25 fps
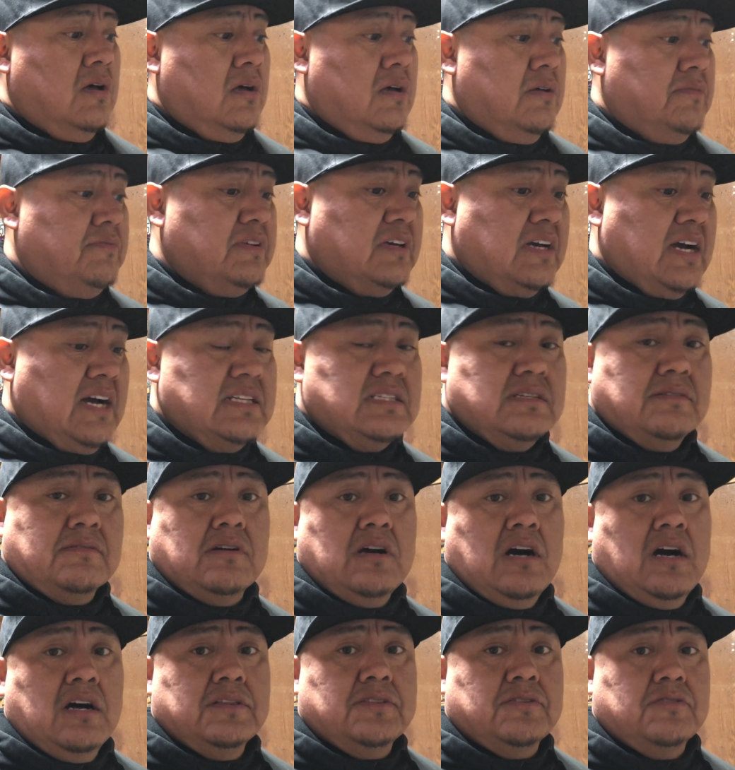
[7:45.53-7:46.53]
if you guys have
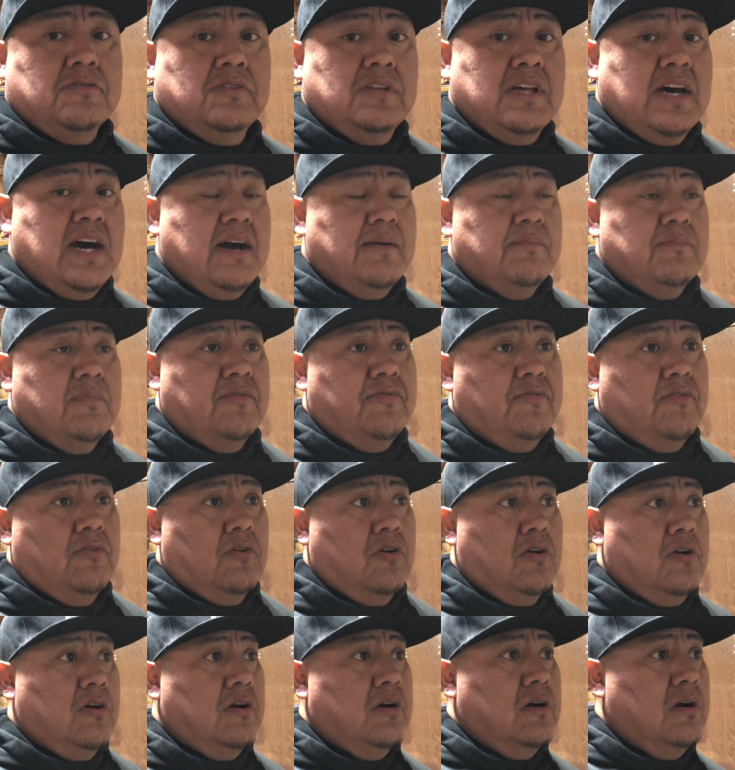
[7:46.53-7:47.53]
gone through that
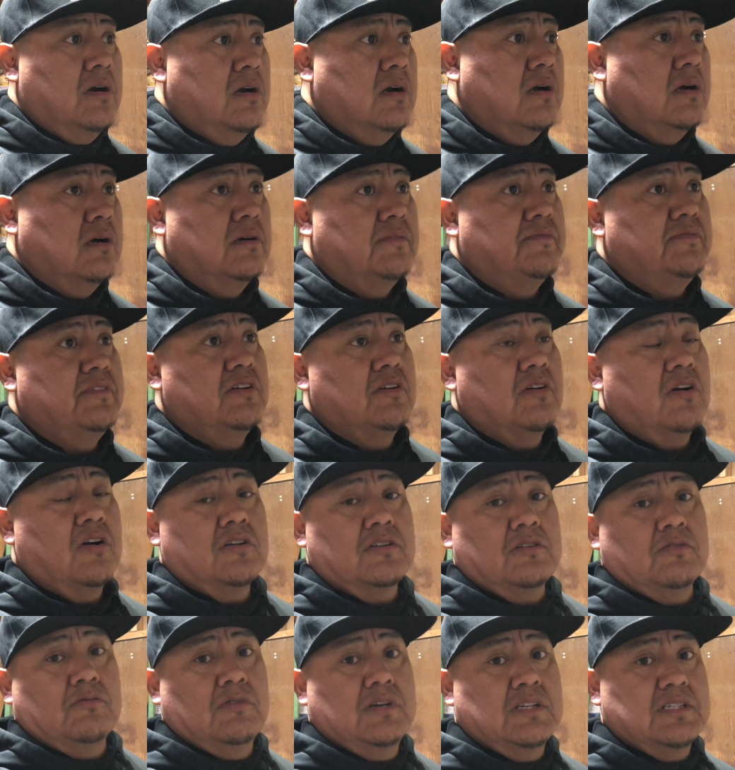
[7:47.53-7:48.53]
before. If you
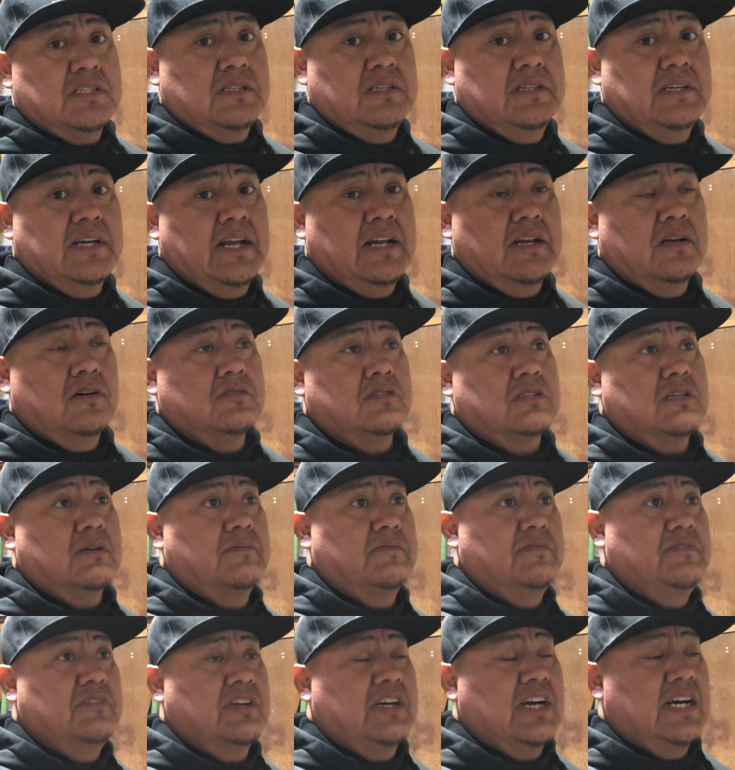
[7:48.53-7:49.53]
heard the whistling, I know some
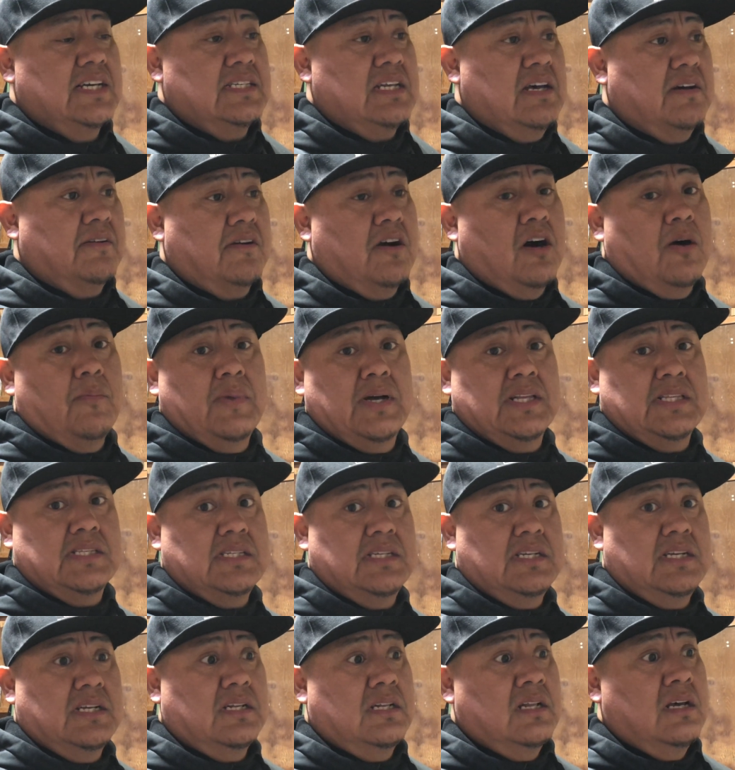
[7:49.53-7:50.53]
of you guys had
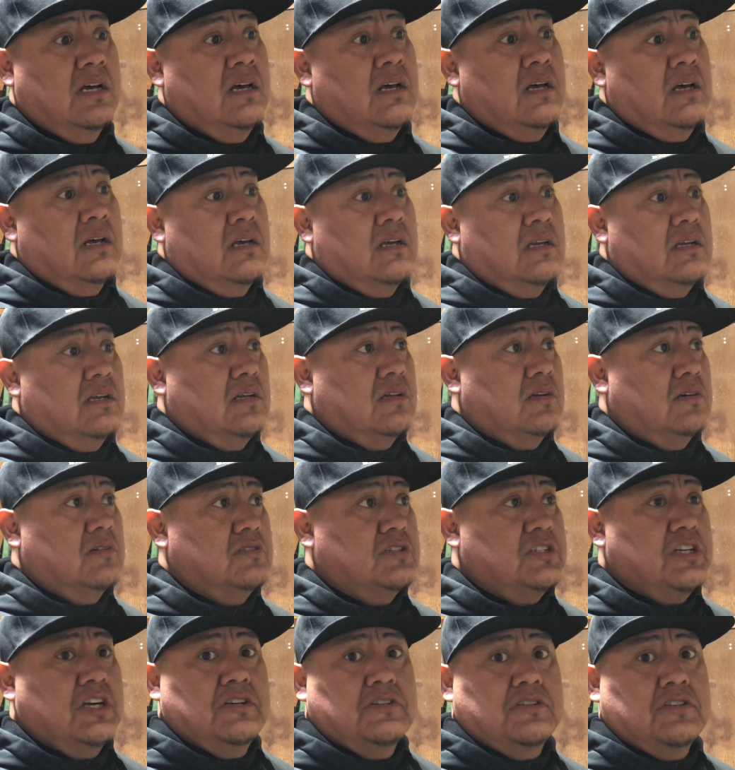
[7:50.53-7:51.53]
commented, you know,
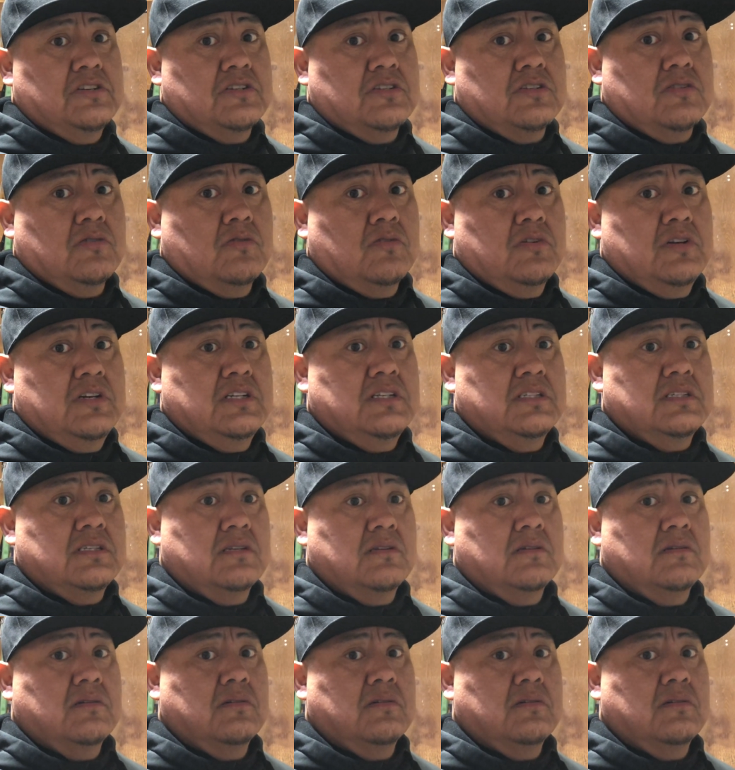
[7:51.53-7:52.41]
shared your stories,